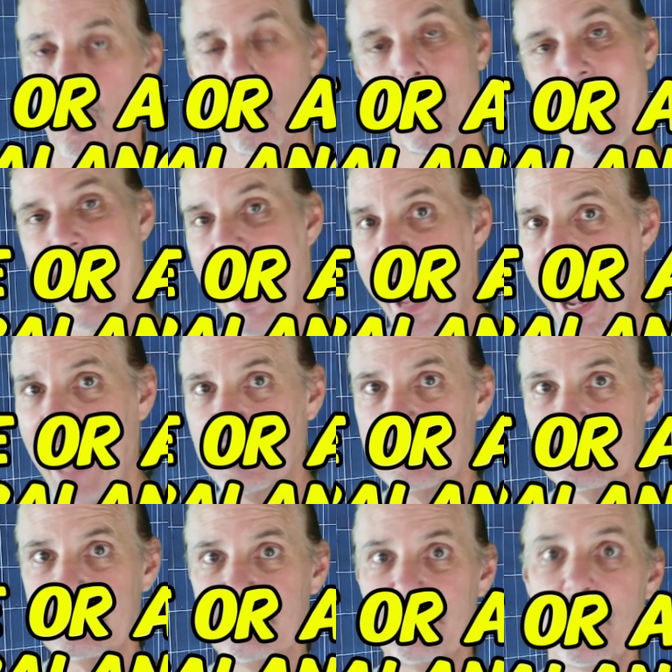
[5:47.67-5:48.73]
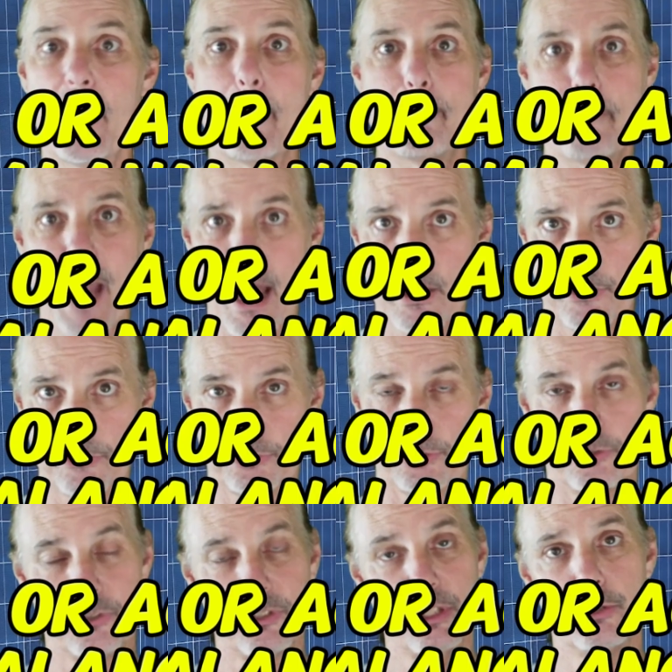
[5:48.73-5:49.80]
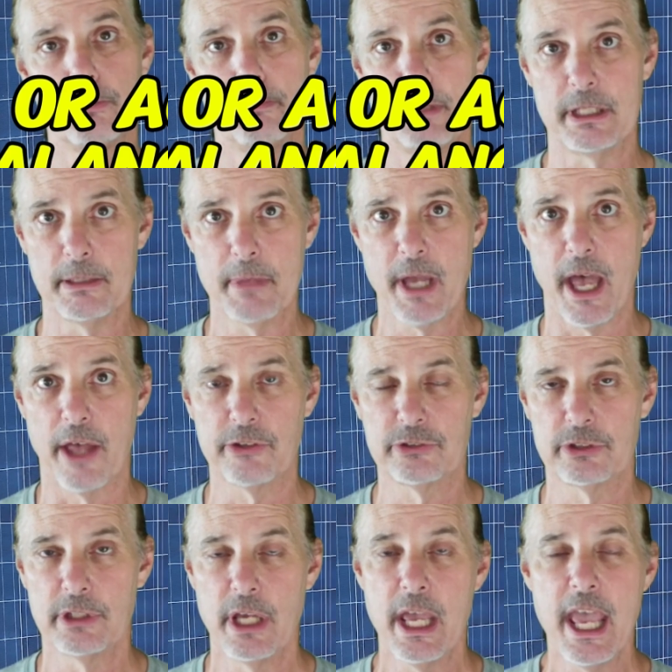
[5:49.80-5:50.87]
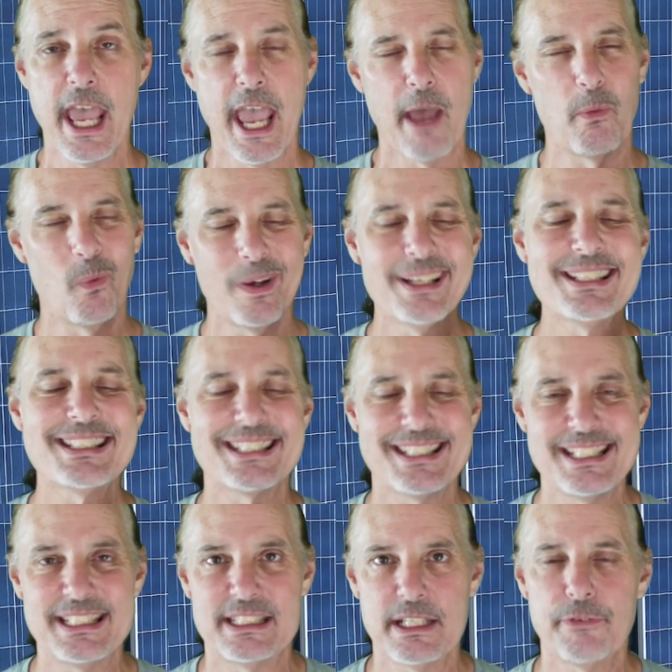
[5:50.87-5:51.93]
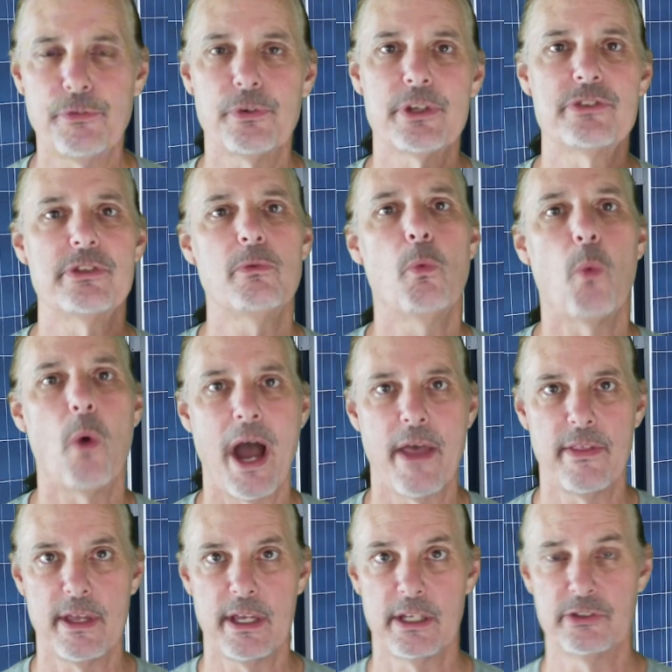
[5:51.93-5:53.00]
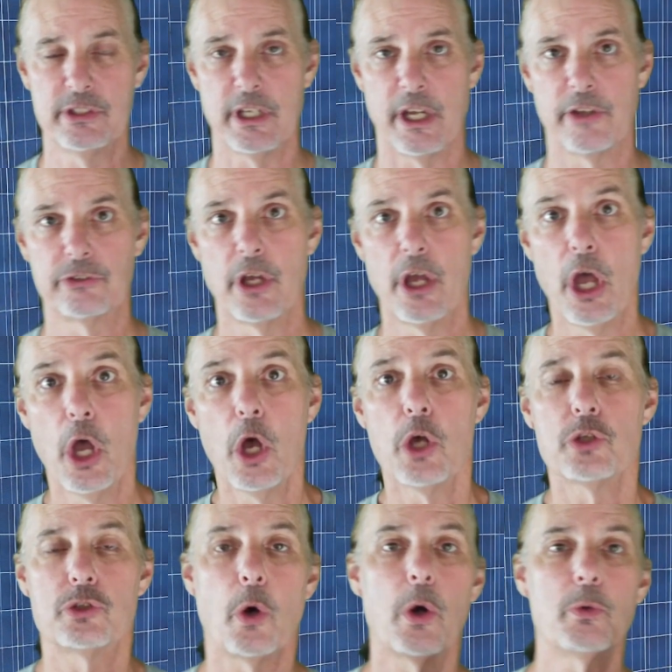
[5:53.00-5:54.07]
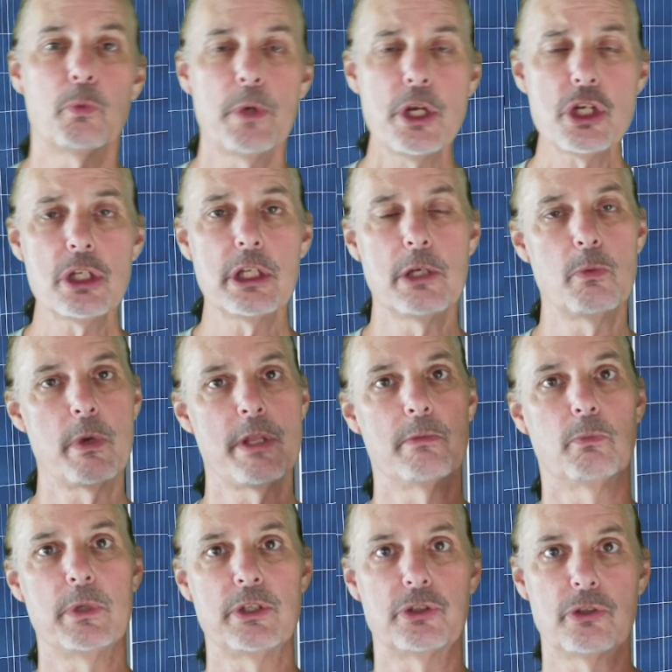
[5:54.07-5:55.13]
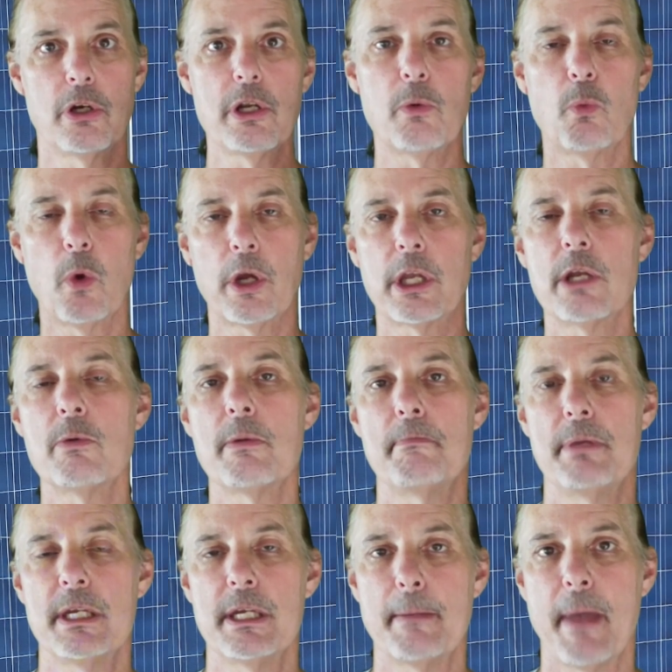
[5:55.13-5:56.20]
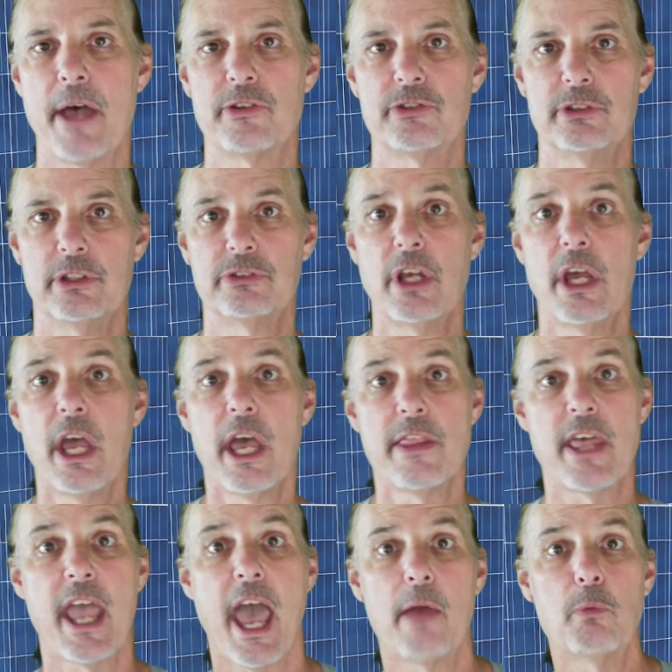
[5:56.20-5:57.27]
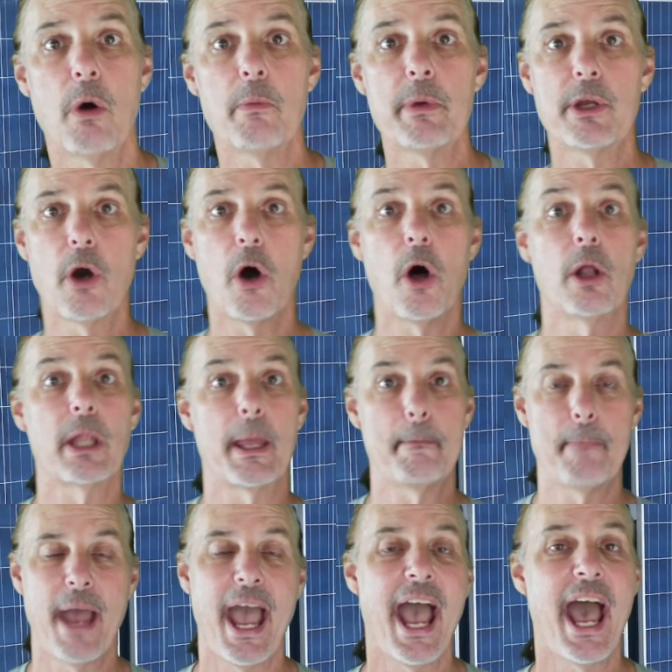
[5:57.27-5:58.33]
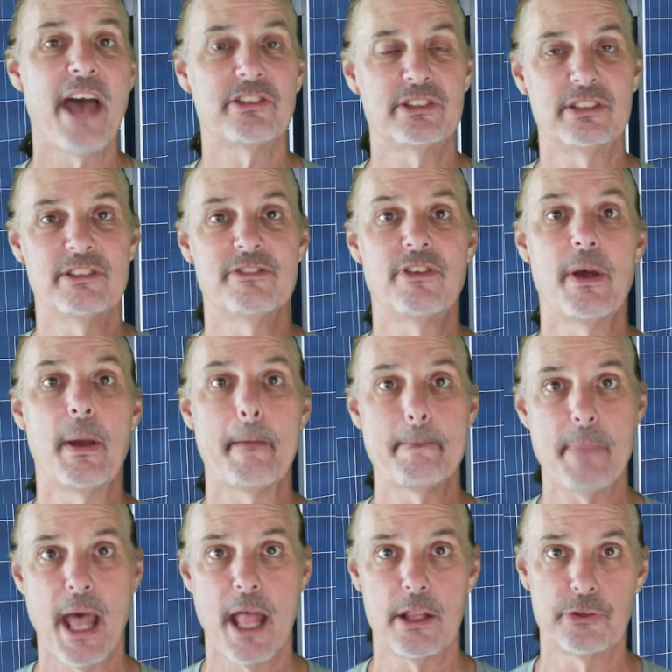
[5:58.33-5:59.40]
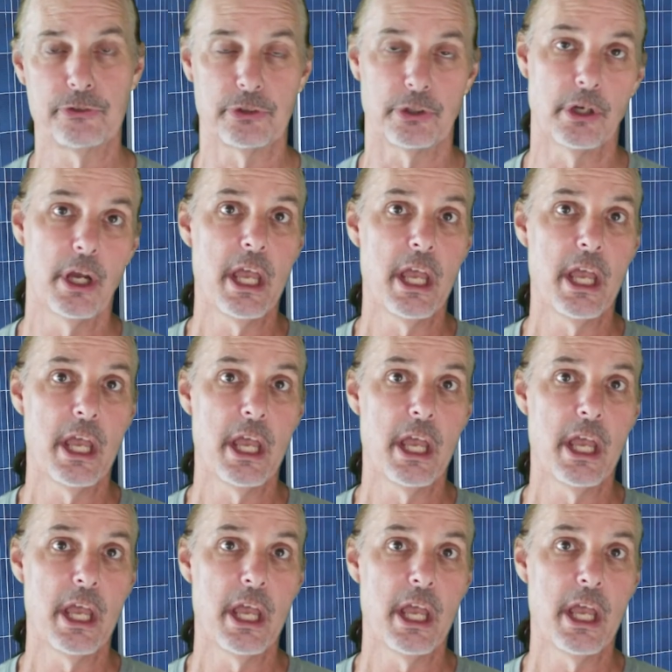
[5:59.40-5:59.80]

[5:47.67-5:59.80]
or active balancers in your B M S, and what is the difference and why they exist. So originally, when we started working with B M Ss, they had what we call a passive balancer.